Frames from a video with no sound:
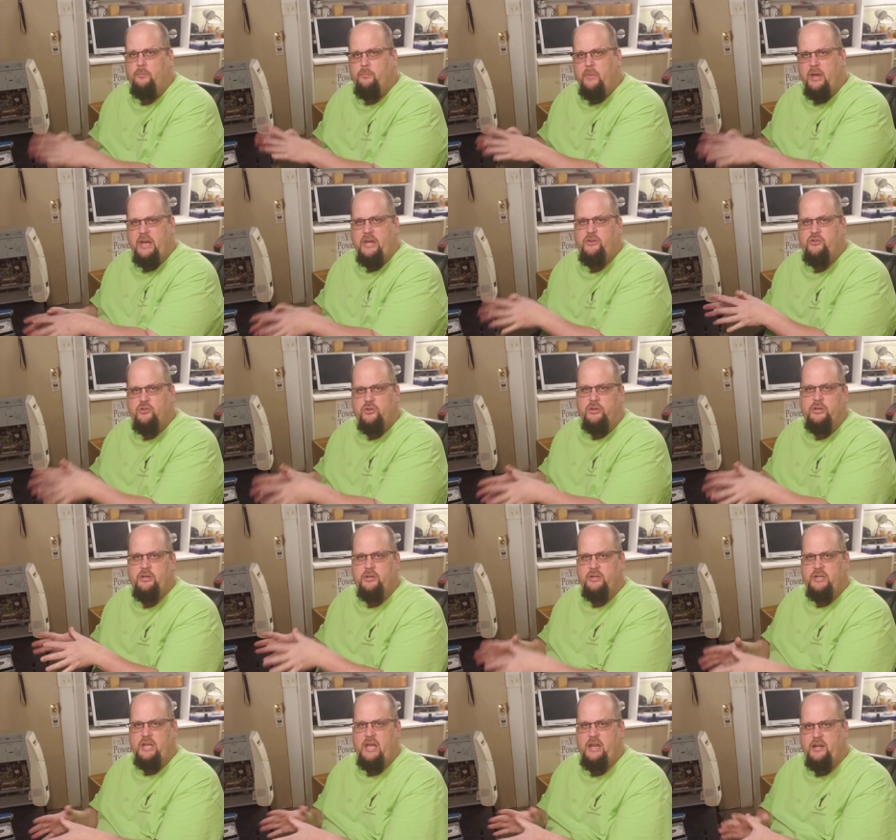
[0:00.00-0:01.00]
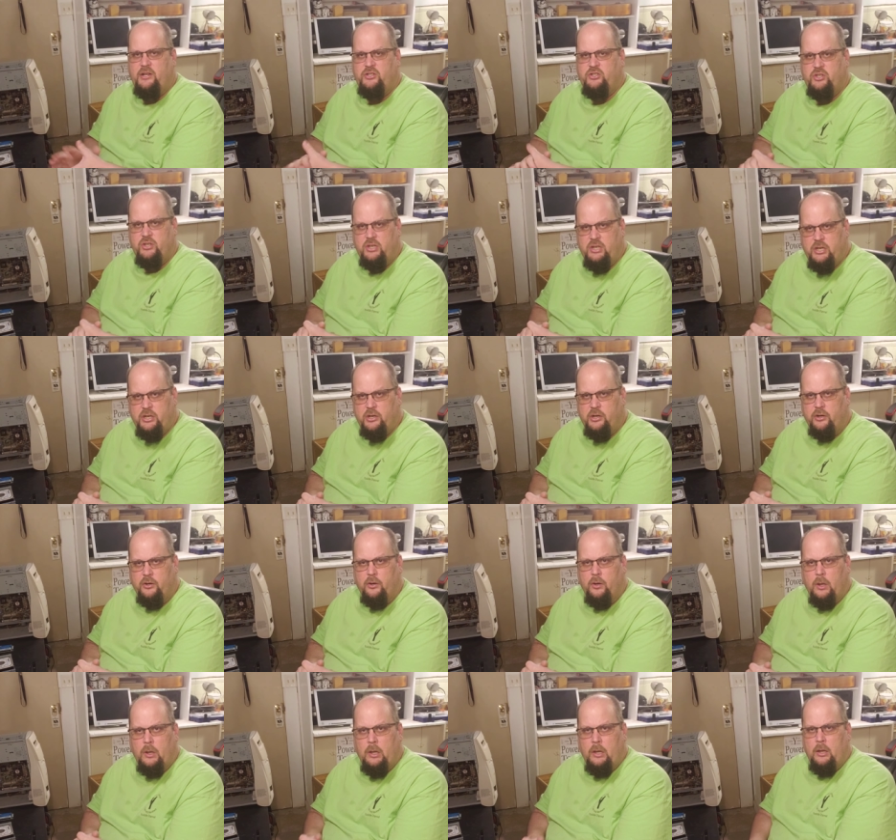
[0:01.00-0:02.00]
Make sure your data is
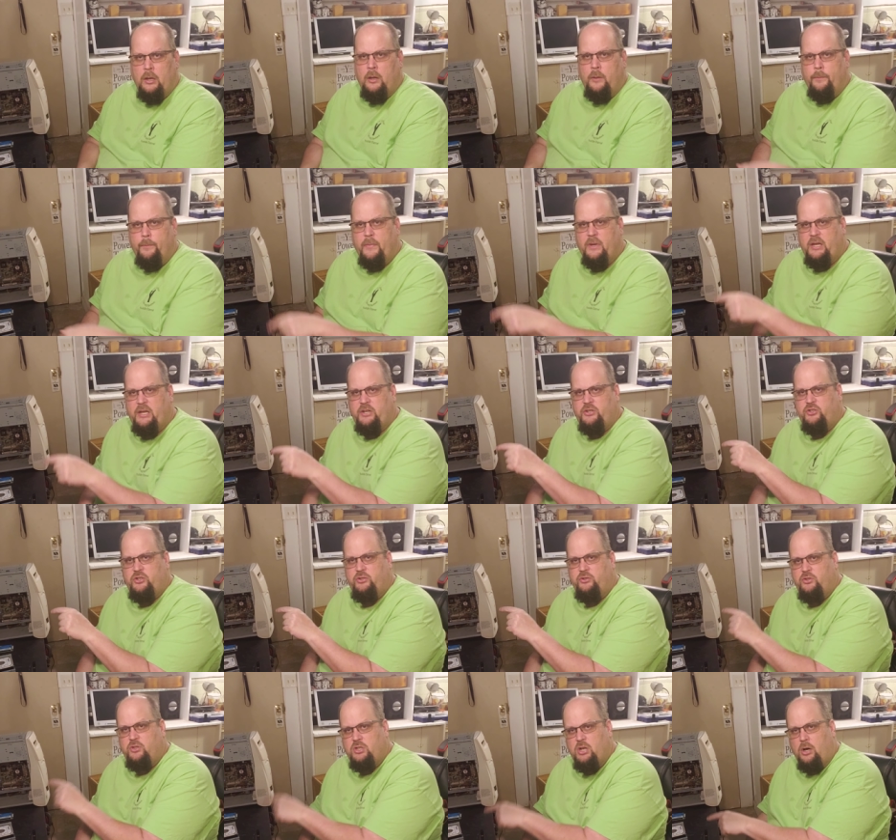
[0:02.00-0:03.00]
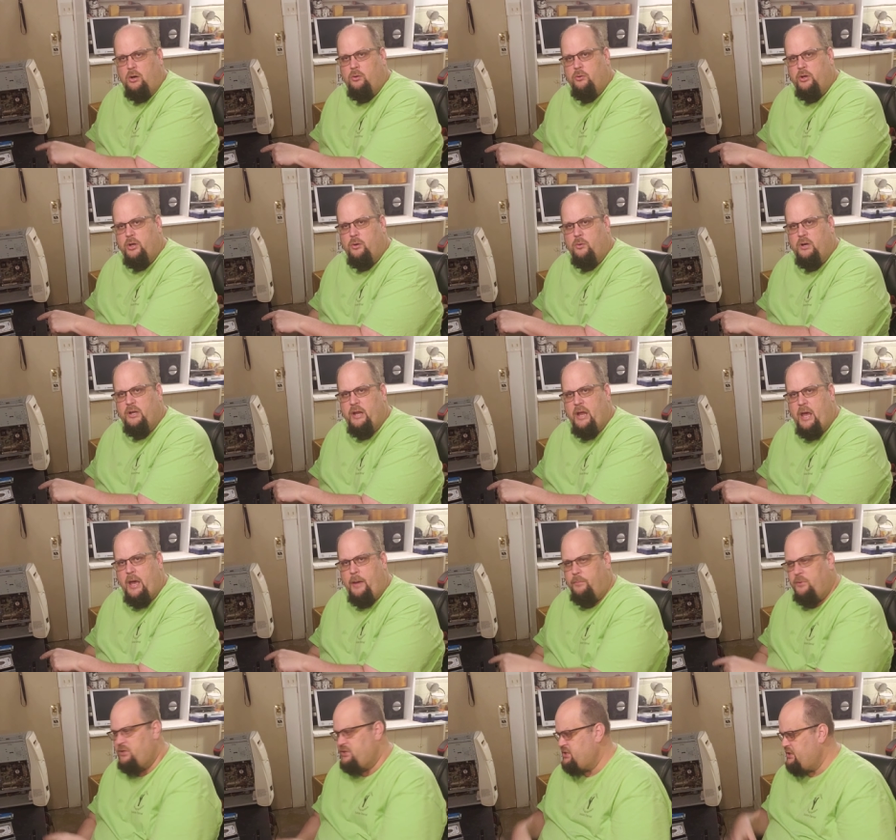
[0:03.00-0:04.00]
secure because you don't know what
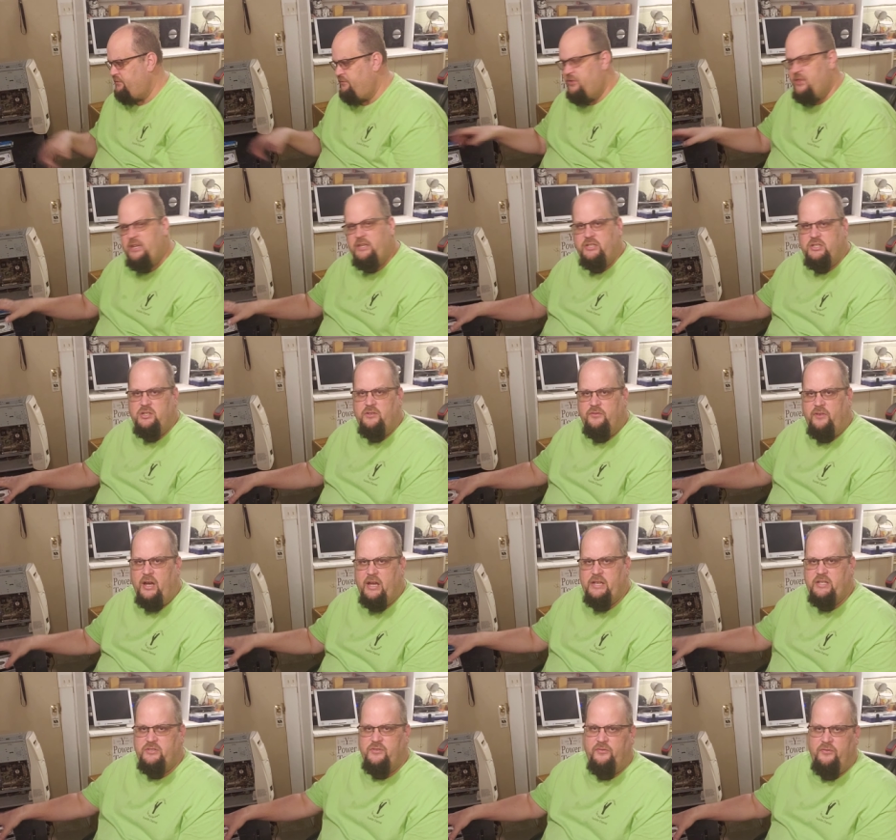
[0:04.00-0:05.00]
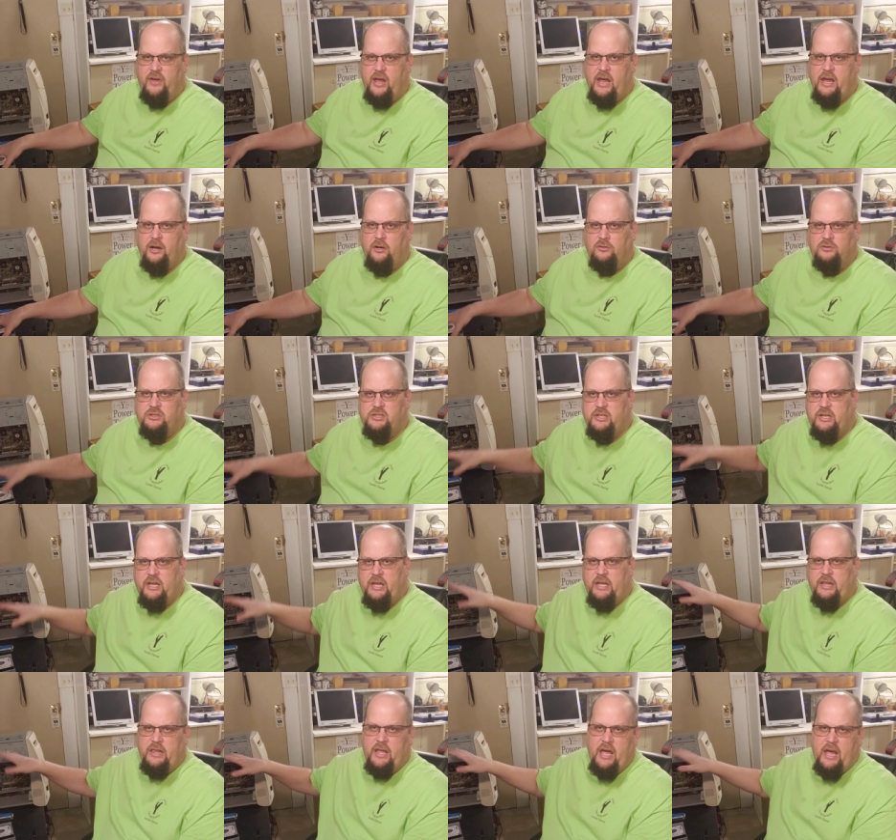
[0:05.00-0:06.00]
happens if this device fails
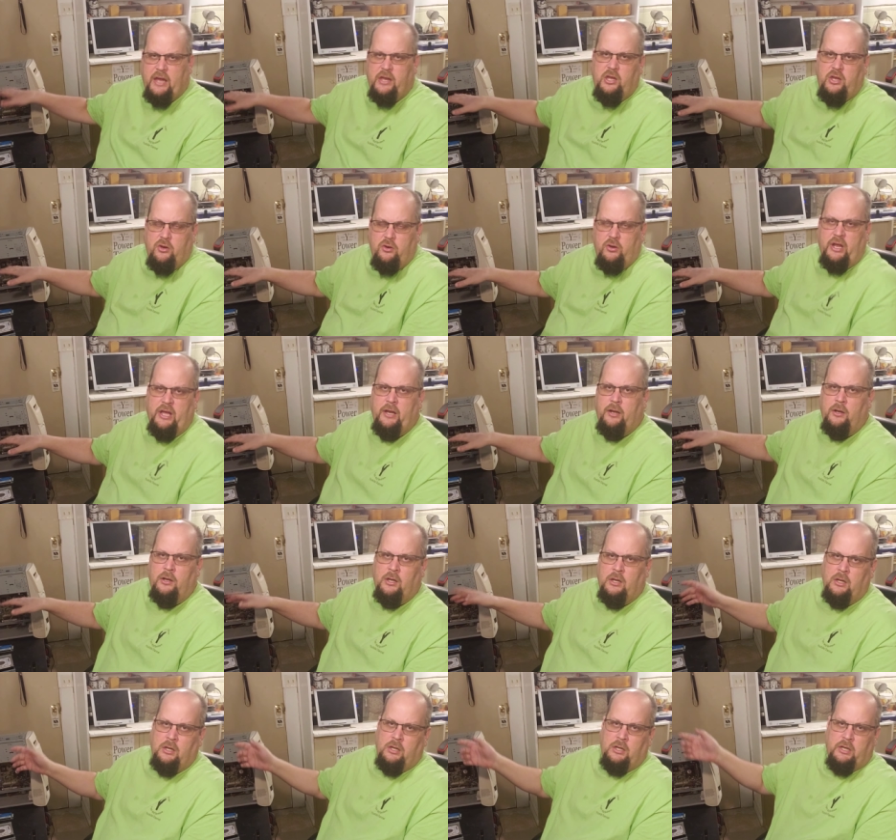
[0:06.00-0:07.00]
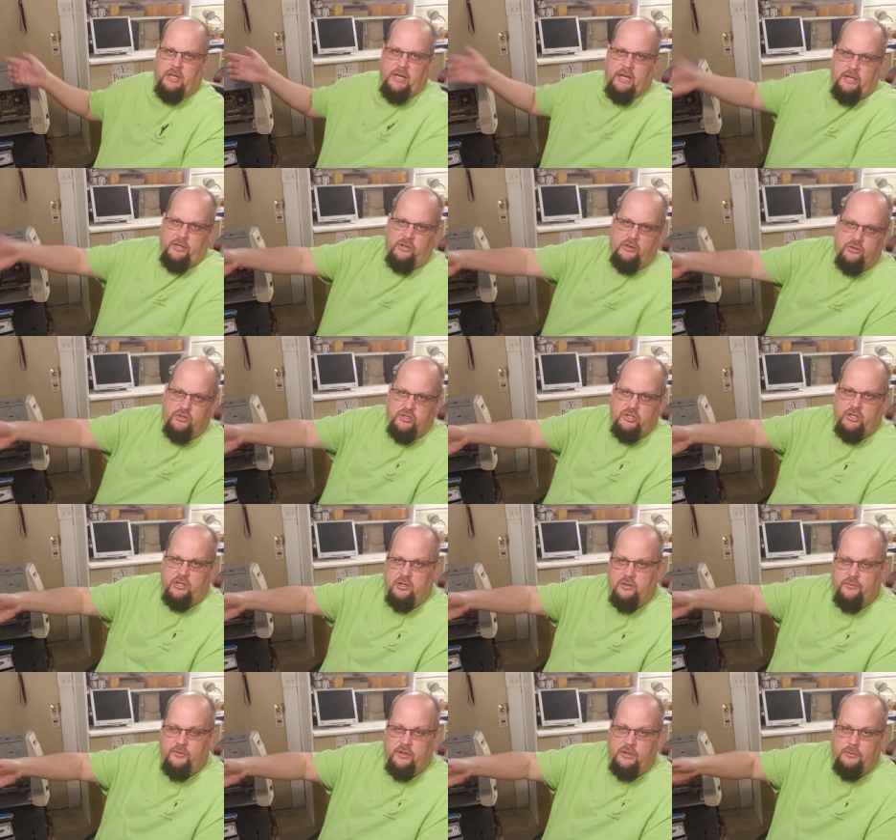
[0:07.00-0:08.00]
in that unit in your
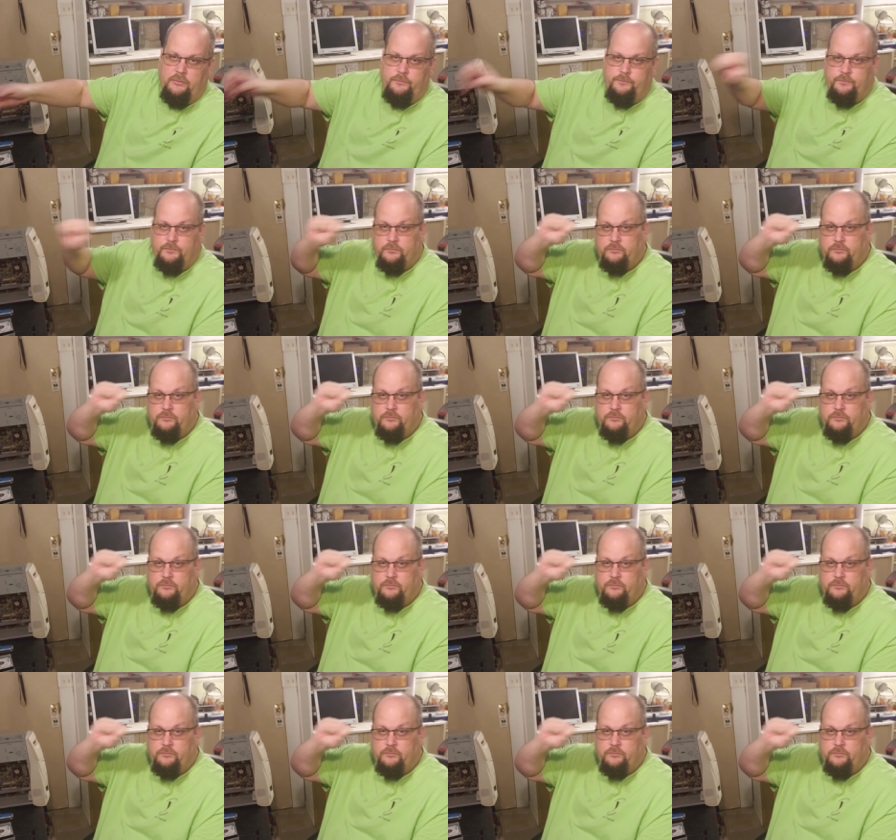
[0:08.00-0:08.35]
server